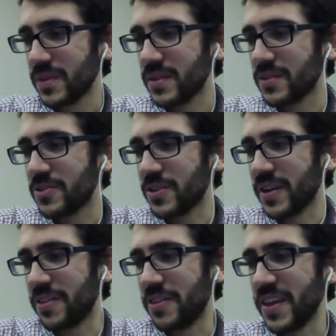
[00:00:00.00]
Trying to
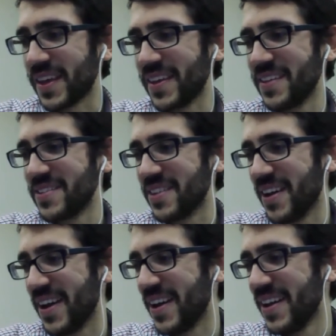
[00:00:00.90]
think.
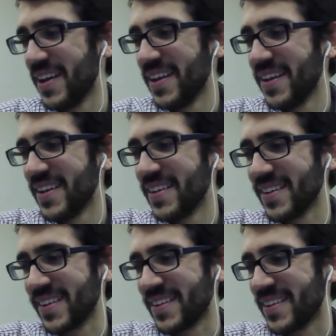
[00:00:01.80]
Sorry.
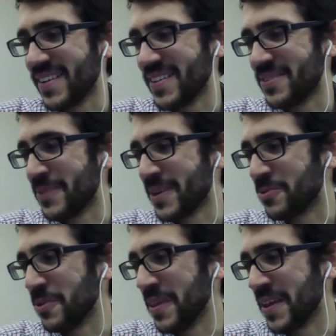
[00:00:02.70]
This makes
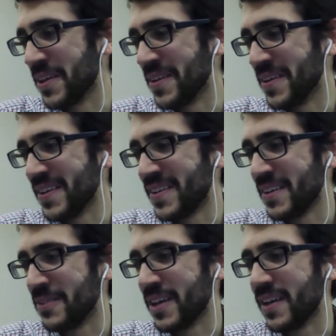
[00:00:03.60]
really good
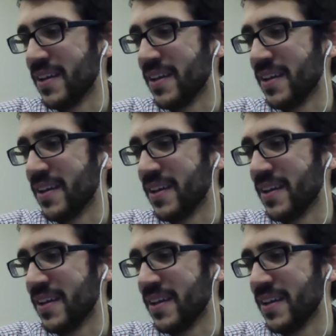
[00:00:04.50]
TV.